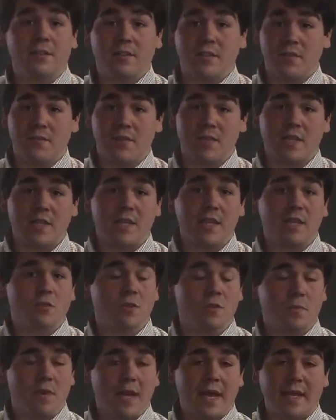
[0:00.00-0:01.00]
he'll give you the key
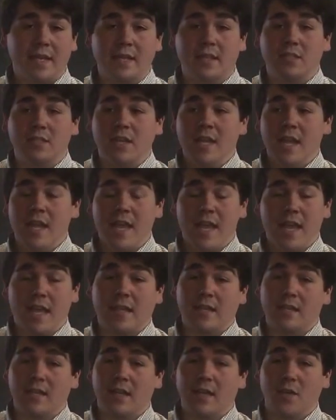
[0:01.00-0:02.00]
or the package,
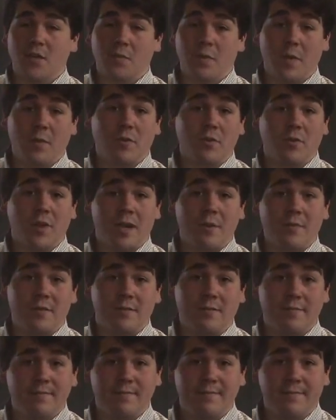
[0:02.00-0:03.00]
and you'll be able to grab
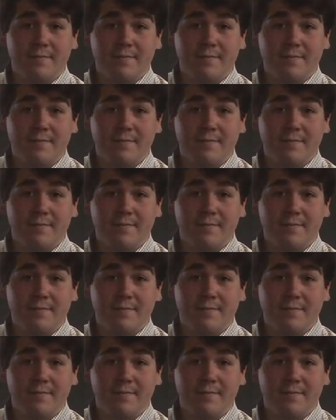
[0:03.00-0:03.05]
it.